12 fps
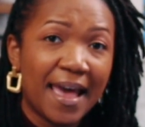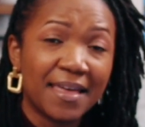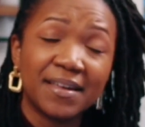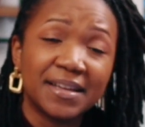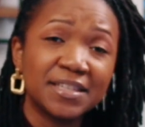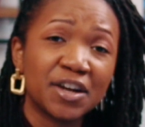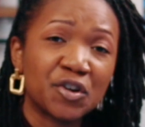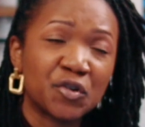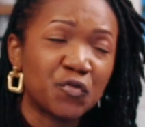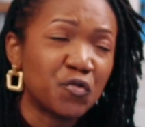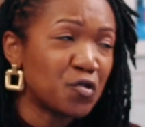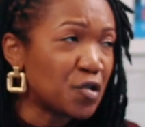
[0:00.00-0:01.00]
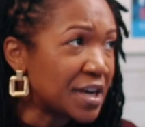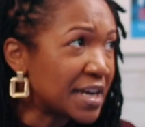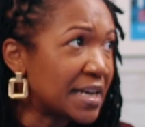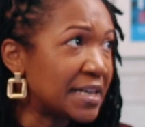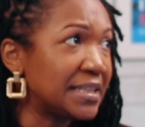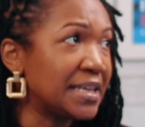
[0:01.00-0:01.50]
And that's a
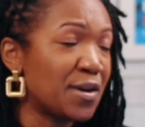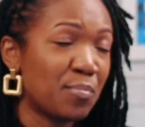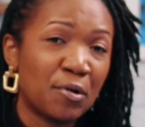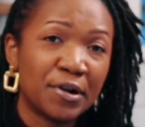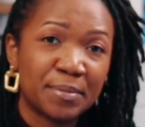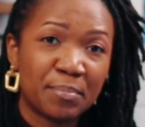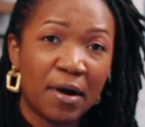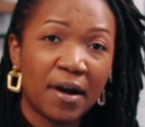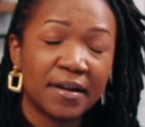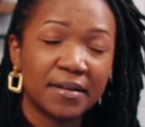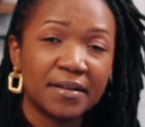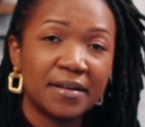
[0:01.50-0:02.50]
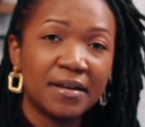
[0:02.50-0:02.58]
really important part